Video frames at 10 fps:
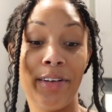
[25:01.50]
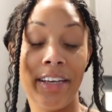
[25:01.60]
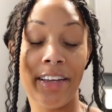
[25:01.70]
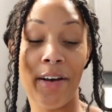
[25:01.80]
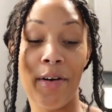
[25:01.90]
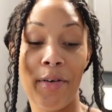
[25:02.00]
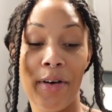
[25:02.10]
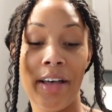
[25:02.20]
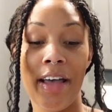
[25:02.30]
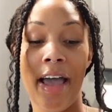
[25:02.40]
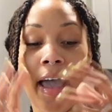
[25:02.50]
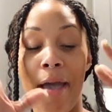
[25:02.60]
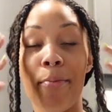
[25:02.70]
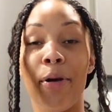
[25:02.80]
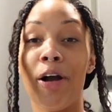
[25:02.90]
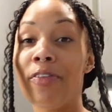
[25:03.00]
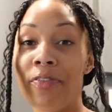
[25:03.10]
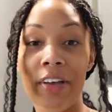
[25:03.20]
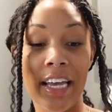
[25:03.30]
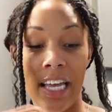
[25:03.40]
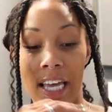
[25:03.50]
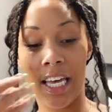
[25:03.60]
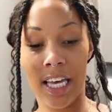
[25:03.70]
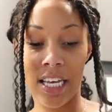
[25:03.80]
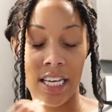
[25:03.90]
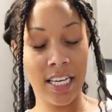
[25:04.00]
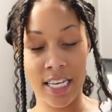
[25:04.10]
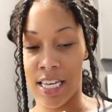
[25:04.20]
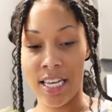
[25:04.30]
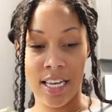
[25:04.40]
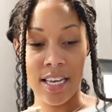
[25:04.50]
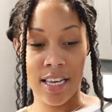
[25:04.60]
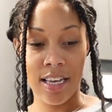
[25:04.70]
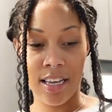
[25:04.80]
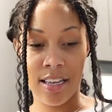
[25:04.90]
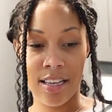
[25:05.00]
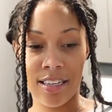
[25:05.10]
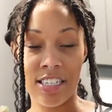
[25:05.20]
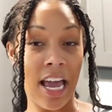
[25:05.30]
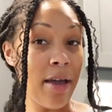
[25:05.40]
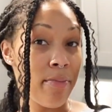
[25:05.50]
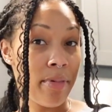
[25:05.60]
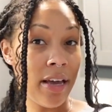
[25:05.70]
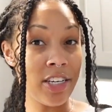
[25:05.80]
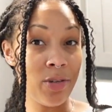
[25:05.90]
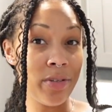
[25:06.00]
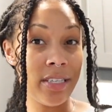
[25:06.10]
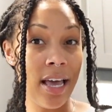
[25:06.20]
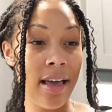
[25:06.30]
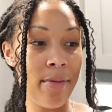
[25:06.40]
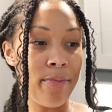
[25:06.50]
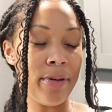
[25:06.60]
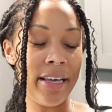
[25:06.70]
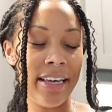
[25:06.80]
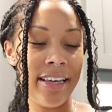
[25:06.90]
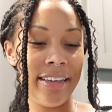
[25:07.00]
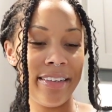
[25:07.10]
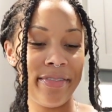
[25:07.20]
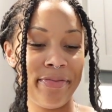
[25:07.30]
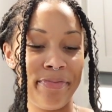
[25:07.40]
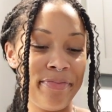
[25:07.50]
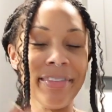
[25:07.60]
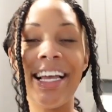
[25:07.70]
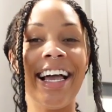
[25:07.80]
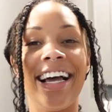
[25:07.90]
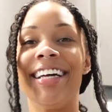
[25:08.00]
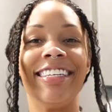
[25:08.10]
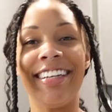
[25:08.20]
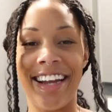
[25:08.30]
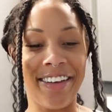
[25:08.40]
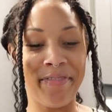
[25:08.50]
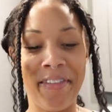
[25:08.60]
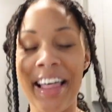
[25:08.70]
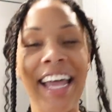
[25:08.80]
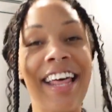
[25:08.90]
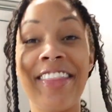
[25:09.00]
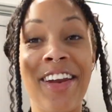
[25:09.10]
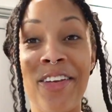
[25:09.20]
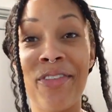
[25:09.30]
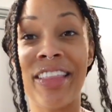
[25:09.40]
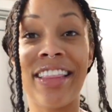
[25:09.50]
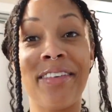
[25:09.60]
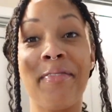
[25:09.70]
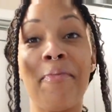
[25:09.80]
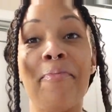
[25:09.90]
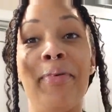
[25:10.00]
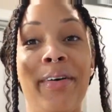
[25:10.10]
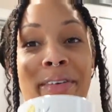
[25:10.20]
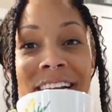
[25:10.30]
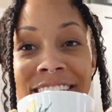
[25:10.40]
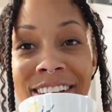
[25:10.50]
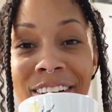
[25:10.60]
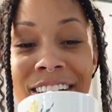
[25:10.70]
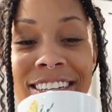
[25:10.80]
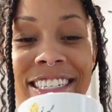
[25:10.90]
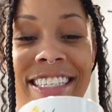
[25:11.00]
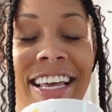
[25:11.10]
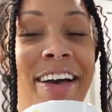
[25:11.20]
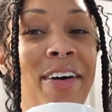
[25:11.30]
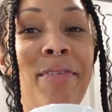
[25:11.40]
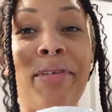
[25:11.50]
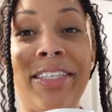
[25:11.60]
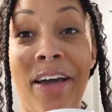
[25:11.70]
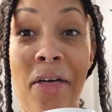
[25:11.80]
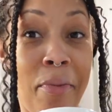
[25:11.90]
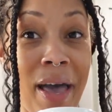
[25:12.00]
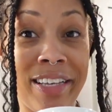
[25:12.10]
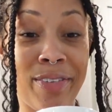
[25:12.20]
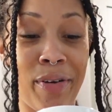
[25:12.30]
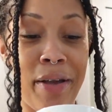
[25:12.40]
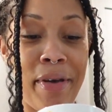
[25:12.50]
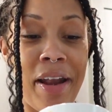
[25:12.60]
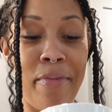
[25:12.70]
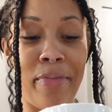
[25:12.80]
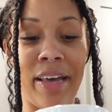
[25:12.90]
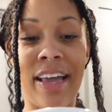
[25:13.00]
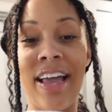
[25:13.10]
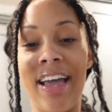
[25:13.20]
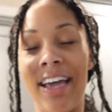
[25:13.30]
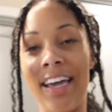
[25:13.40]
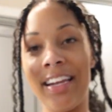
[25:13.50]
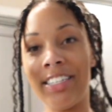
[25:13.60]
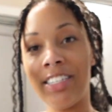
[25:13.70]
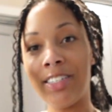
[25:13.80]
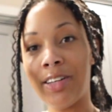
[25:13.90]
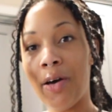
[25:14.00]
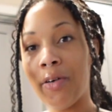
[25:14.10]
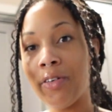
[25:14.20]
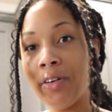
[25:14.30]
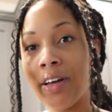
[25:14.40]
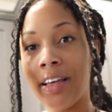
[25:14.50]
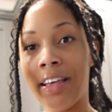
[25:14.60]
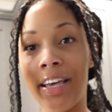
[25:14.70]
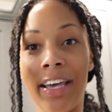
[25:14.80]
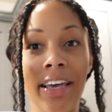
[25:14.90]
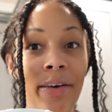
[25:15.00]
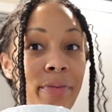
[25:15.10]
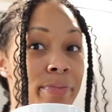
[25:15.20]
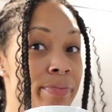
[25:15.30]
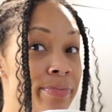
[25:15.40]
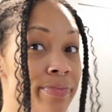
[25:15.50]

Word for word: you know, imperfect shape, I guess you would say, but I don't know. It had nothing to do with nothing. But when I saw it, I was just like, oh, let me tell you all the backstory about it. But it is just so cute.